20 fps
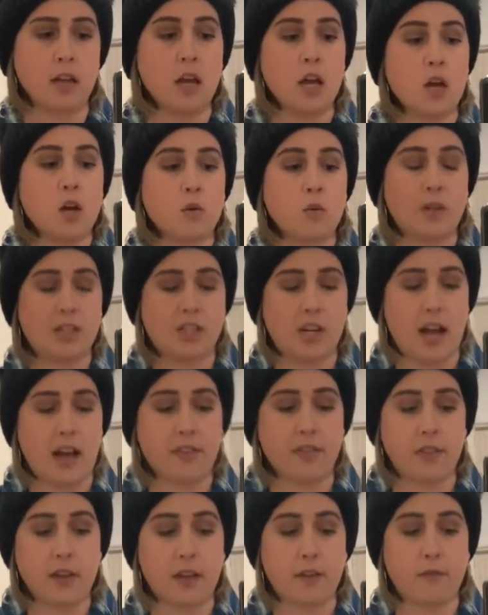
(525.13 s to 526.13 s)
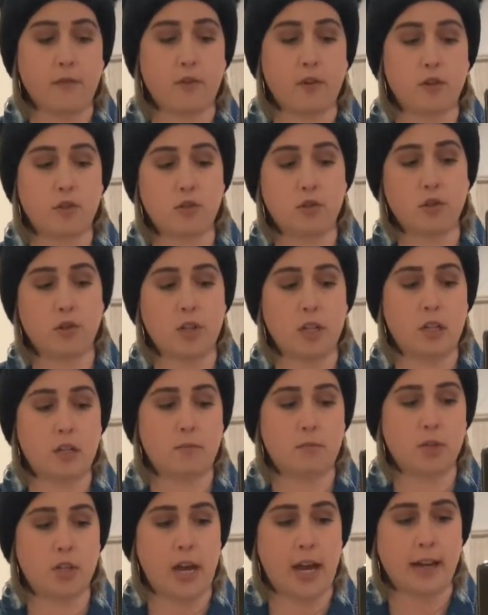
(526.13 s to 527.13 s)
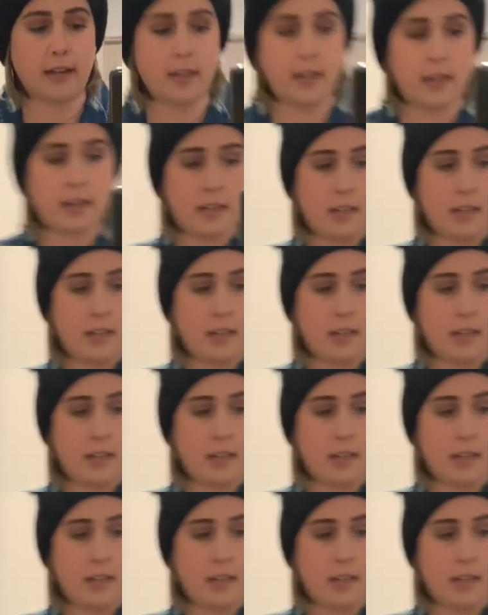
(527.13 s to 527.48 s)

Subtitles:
which I think for a true denim jacket, and